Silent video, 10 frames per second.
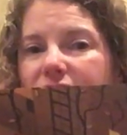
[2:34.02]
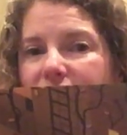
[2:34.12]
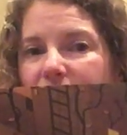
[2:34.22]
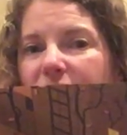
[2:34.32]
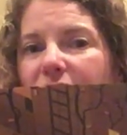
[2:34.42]

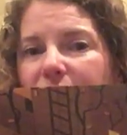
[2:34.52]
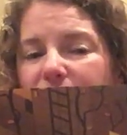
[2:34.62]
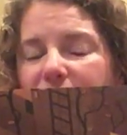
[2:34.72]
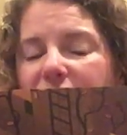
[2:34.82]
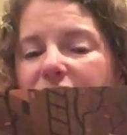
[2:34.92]
Sometimes
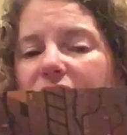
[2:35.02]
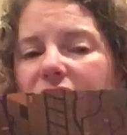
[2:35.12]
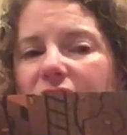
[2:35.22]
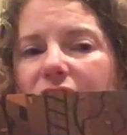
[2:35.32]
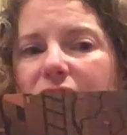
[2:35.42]
we
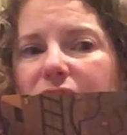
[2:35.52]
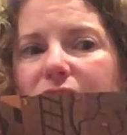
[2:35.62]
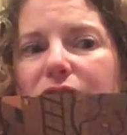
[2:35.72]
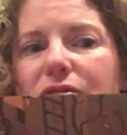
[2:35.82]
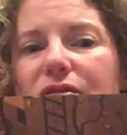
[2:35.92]

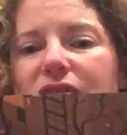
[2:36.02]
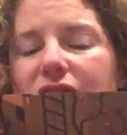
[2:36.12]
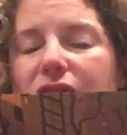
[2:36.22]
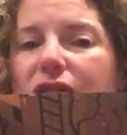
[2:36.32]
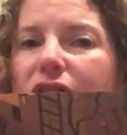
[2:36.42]
lose
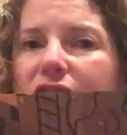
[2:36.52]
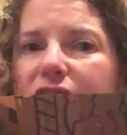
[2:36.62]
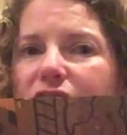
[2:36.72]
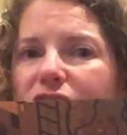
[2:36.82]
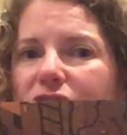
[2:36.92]
the
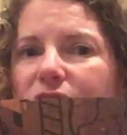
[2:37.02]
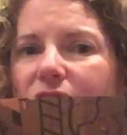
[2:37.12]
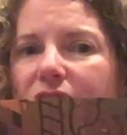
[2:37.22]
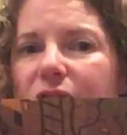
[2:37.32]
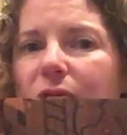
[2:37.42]
courage to do
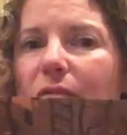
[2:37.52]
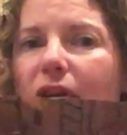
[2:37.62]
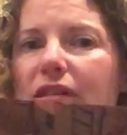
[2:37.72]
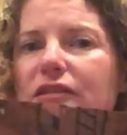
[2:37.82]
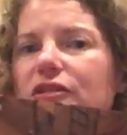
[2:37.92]
things we
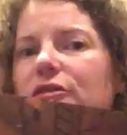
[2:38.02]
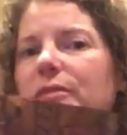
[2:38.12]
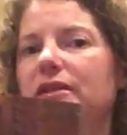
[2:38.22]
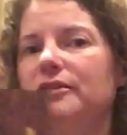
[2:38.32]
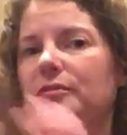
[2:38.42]
want to do
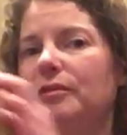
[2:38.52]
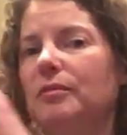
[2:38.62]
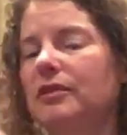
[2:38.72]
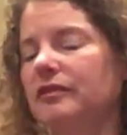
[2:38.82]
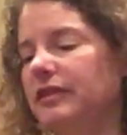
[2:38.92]
because we're
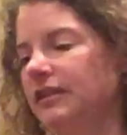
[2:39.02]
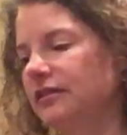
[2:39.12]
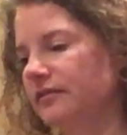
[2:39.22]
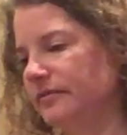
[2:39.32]
worried.